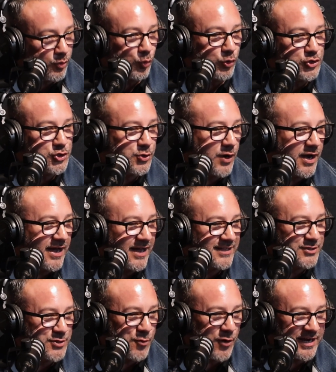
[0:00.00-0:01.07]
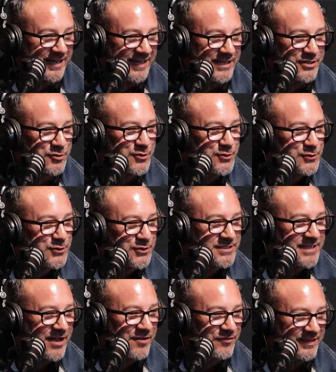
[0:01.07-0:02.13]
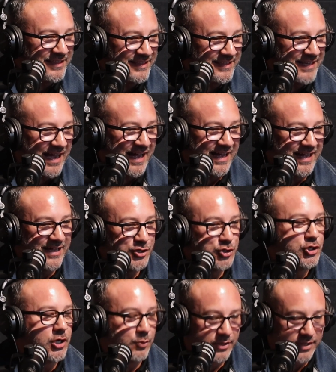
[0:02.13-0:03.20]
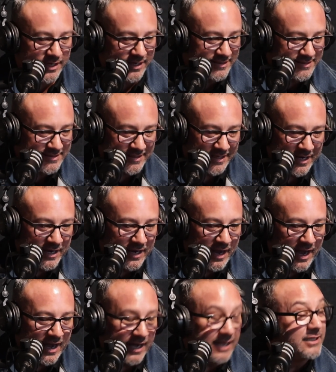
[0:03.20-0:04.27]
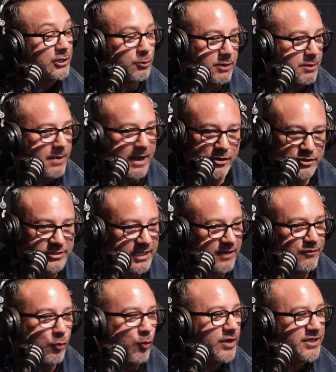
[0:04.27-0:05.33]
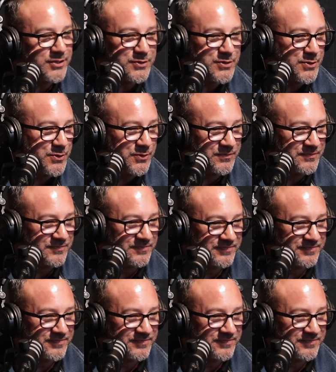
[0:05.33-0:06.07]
do you want to introduce yourself and share with us a little bit about yourself and what you do?